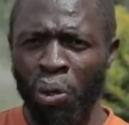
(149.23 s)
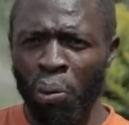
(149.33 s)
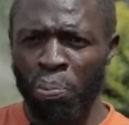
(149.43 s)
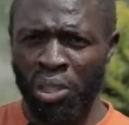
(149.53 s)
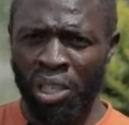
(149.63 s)

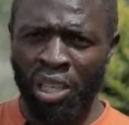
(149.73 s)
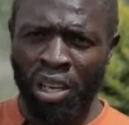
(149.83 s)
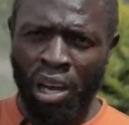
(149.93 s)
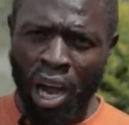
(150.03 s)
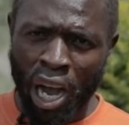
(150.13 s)
groups
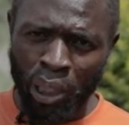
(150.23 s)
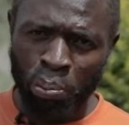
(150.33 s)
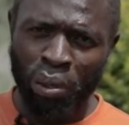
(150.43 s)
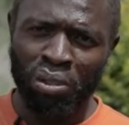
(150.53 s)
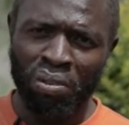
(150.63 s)
as
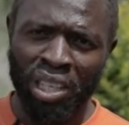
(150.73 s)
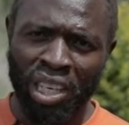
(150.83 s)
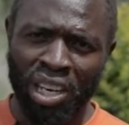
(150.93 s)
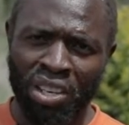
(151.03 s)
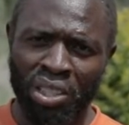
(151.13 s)
part of the
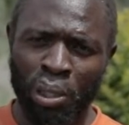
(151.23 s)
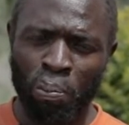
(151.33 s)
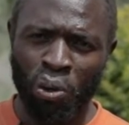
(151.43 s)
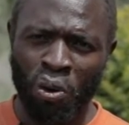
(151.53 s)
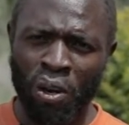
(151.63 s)
KRC
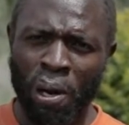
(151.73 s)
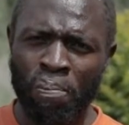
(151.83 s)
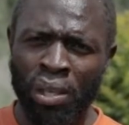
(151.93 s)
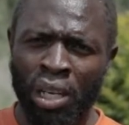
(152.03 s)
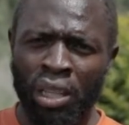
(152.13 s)

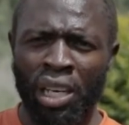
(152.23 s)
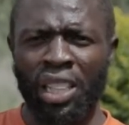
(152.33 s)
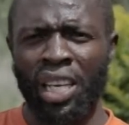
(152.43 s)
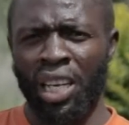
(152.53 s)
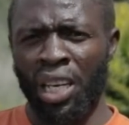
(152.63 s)
program
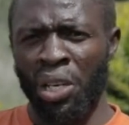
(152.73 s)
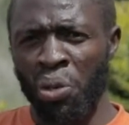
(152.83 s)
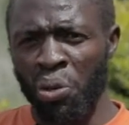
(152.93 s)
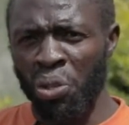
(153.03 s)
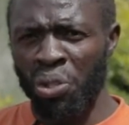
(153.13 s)
that they can
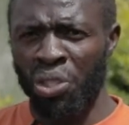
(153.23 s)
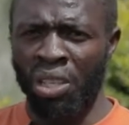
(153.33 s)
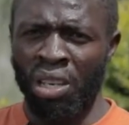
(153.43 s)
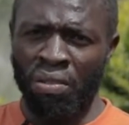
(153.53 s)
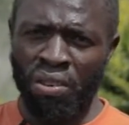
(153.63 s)
use,
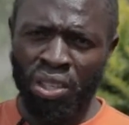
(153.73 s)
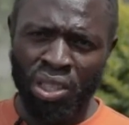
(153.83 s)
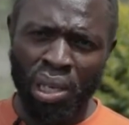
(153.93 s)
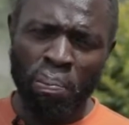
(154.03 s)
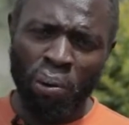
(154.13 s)
for
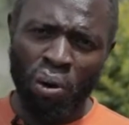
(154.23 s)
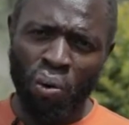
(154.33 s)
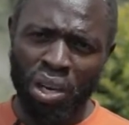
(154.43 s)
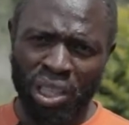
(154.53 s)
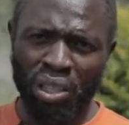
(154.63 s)

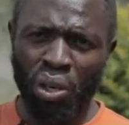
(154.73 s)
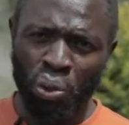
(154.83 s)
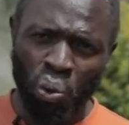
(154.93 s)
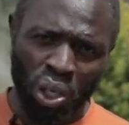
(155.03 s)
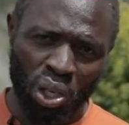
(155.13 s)
example,
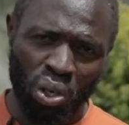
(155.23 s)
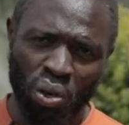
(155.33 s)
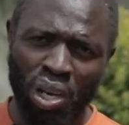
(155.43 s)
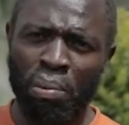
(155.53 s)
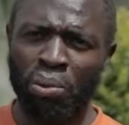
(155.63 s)
2
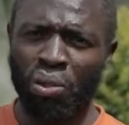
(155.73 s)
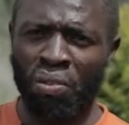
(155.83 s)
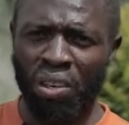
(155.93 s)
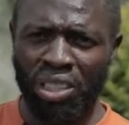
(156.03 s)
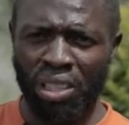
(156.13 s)
kilograms
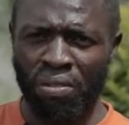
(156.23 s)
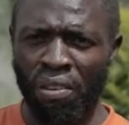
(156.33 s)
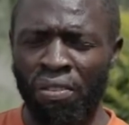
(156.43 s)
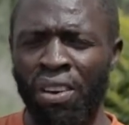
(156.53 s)
of cassava